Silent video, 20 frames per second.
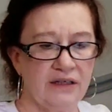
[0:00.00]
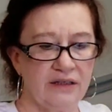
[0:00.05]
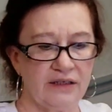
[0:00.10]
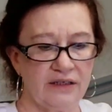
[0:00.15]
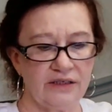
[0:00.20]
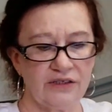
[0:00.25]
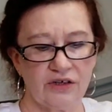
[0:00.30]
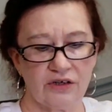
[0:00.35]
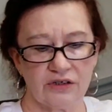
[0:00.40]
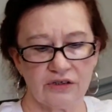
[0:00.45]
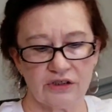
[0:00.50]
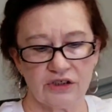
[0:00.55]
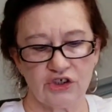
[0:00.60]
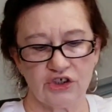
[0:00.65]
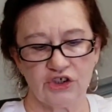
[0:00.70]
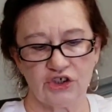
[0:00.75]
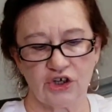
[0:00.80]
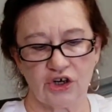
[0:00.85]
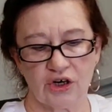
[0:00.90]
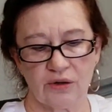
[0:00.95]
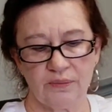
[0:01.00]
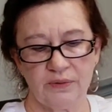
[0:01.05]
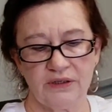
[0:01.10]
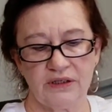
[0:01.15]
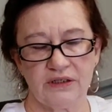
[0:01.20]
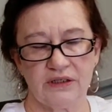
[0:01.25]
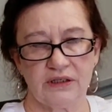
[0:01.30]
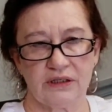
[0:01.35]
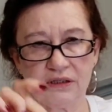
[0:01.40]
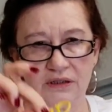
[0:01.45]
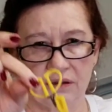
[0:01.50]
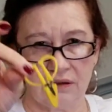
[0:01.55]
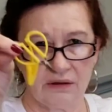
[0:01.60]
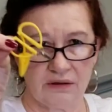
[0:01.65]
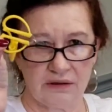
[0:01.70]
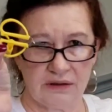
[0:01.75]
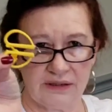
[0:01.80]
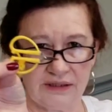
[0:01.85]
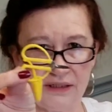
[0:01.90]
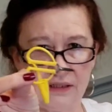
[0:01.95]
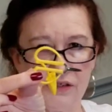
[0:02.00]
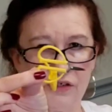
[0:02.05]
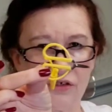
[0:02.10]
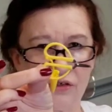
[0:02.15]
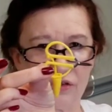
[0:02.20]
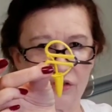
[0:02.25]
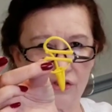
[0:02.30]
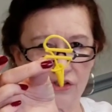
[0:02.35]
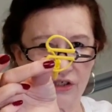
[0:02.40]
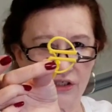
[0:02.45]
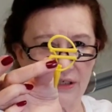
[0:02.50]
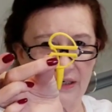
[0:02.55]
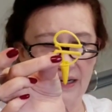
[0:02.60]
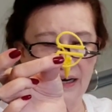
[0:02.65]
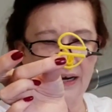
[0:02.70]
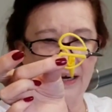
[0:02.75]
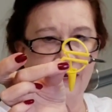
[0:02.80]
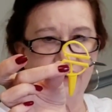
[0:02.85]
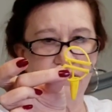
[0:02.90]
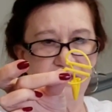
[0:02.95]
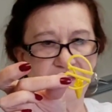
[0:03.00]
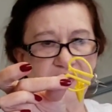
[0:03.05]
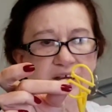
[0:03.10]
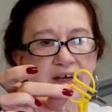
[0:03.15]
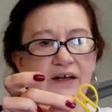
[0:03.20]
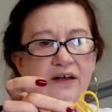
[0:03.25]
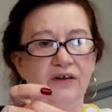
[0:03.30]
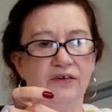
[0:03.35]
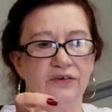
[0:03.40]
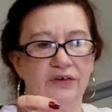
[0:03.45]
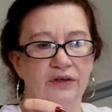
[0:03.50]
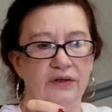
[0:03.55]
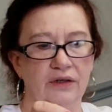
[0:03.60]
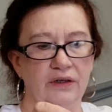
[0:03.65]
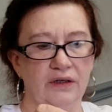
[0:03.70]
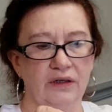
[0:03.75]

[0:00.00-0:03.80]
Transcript: These are the sharpest scissors that I have found.